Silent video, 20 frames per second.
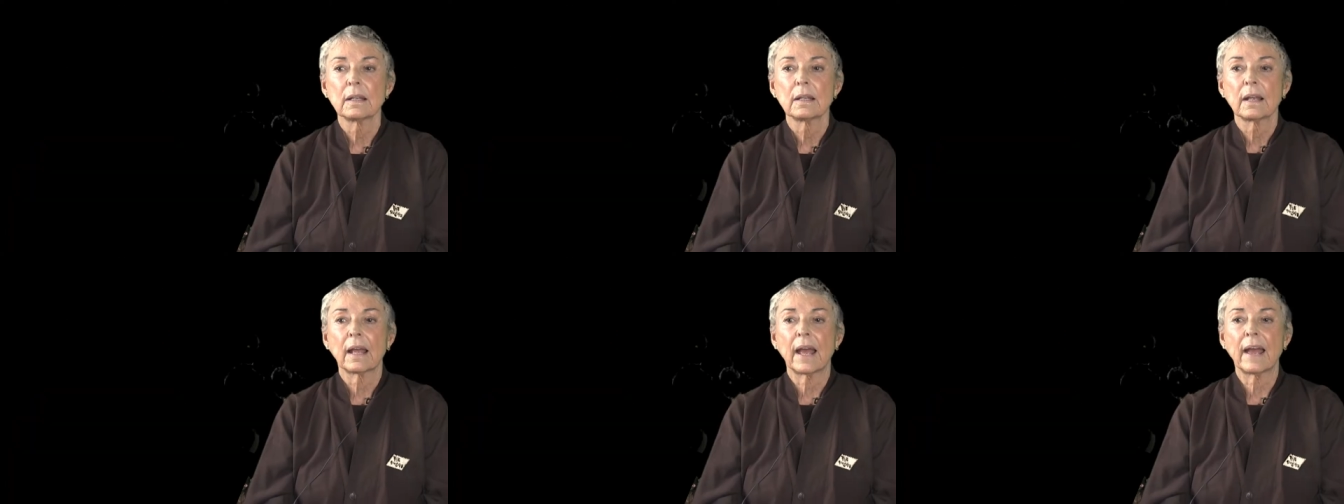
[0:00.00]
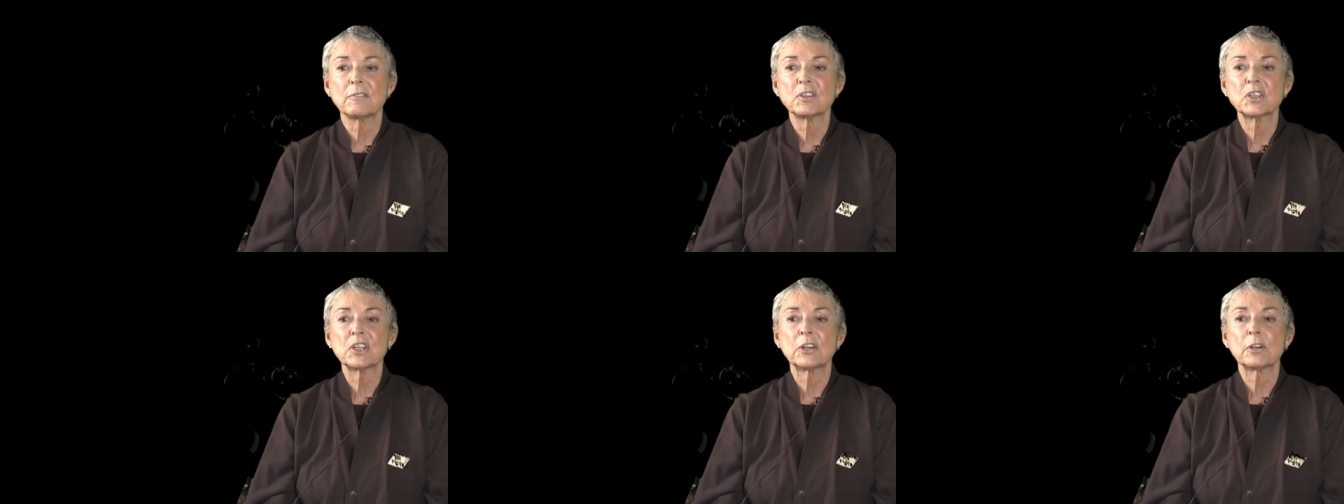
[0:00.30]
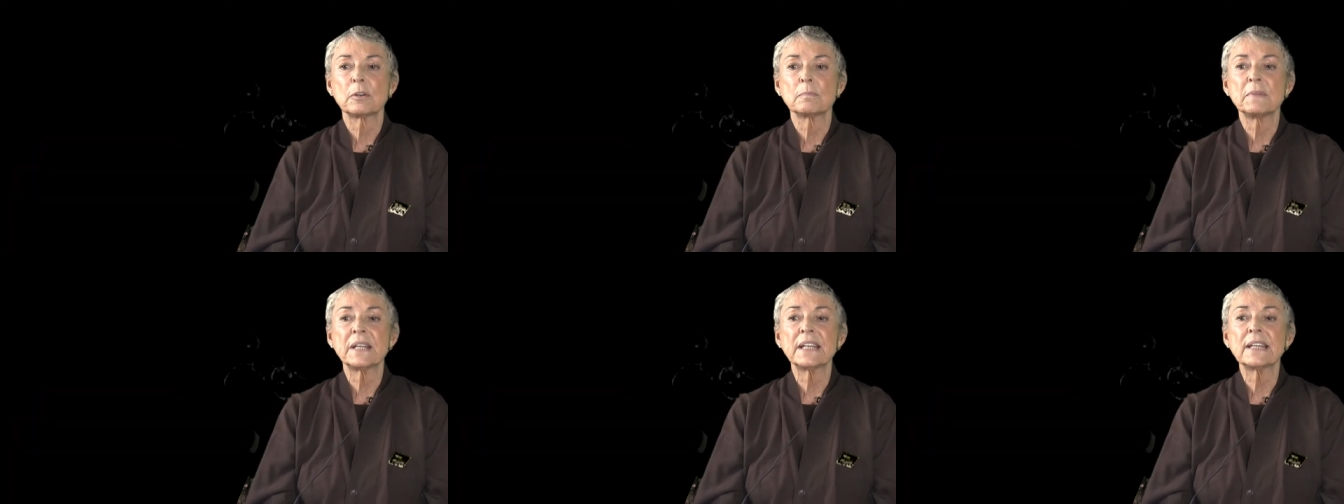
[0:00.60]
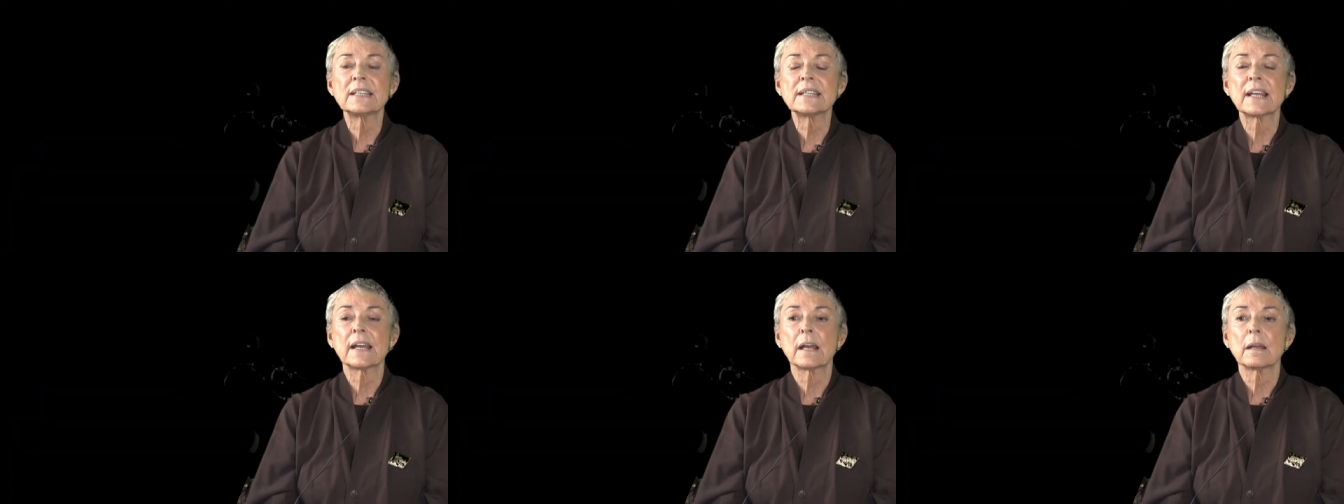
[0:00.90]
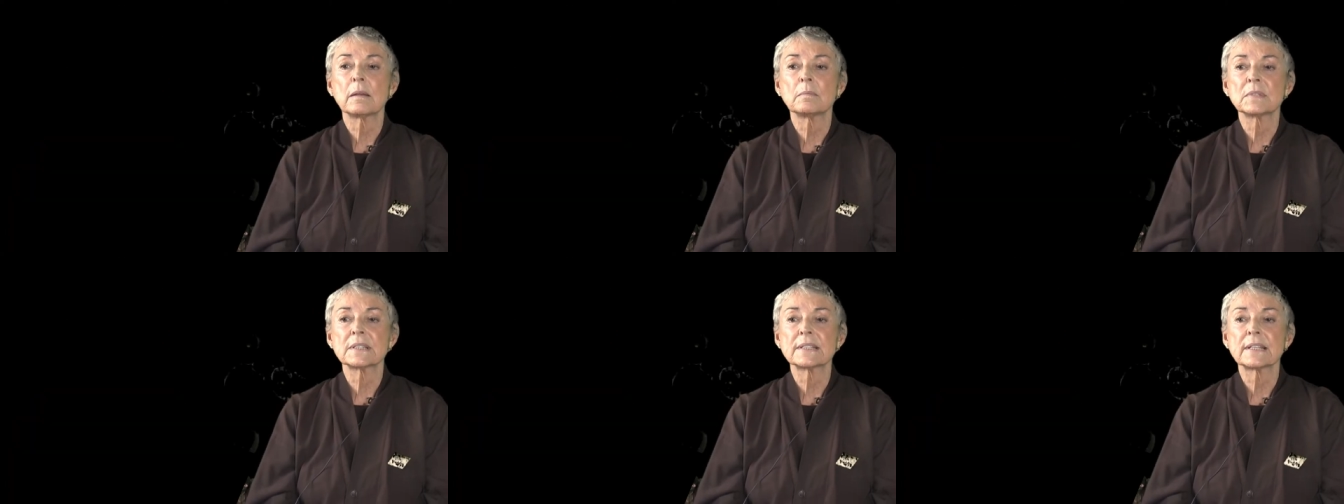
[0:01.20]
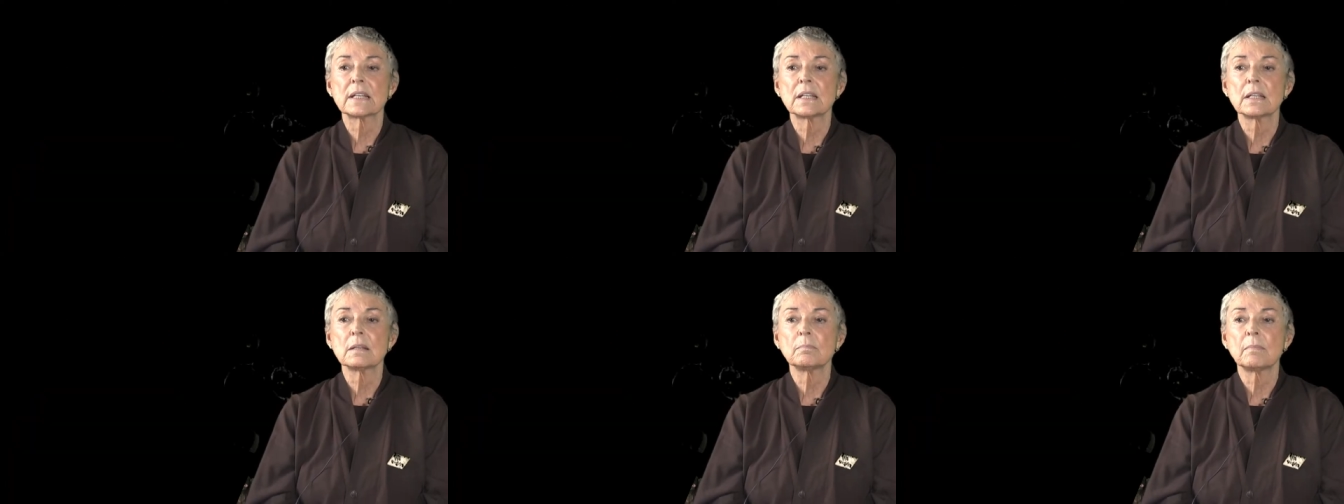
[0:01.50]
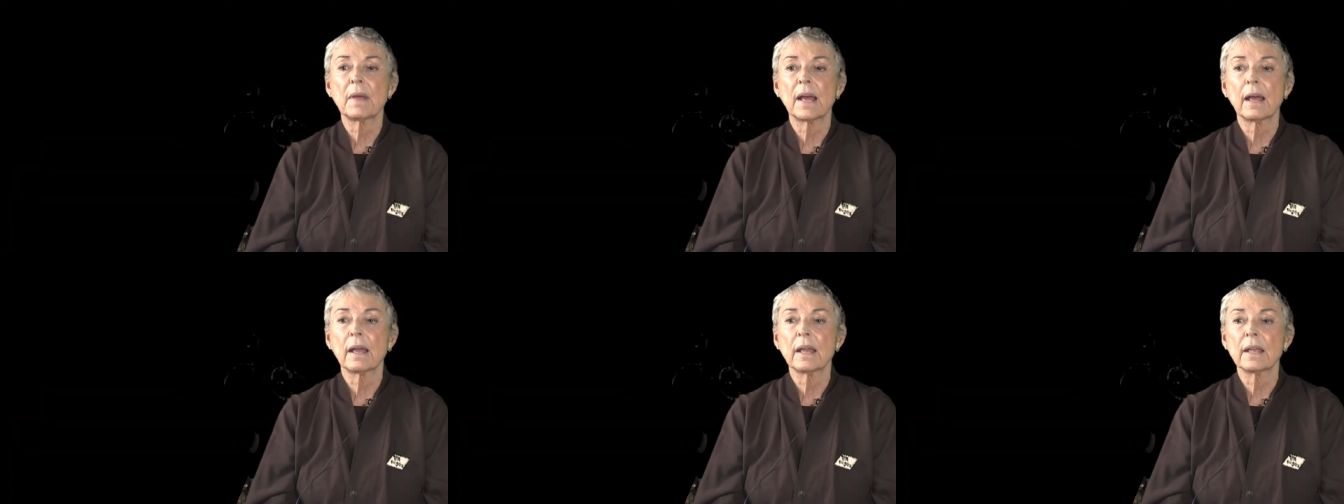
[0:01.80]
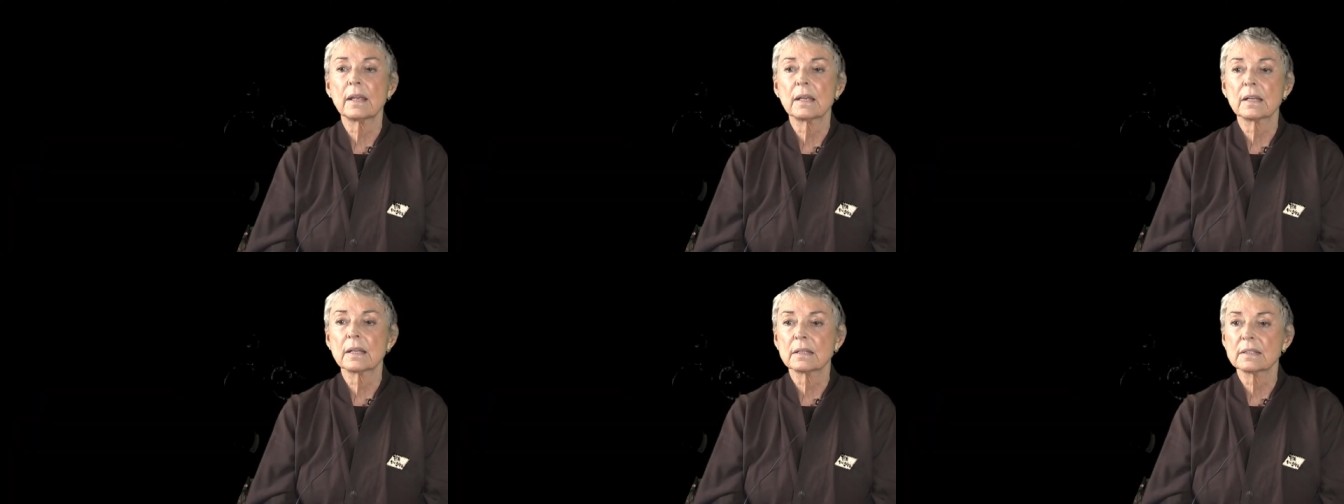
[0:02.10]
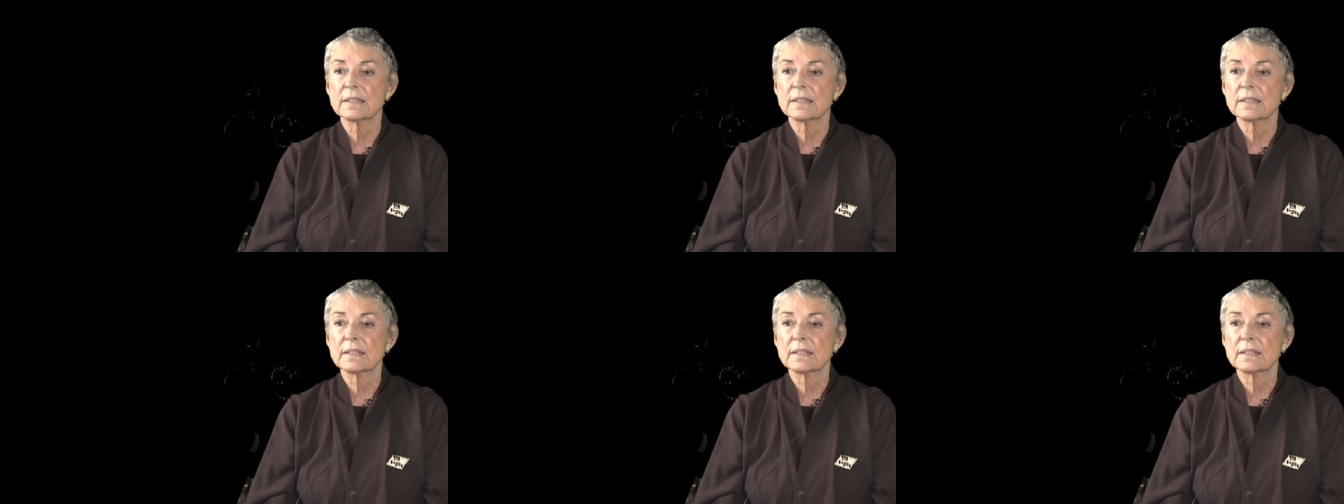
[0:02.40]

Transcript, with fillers: I've shared many times that in my uh,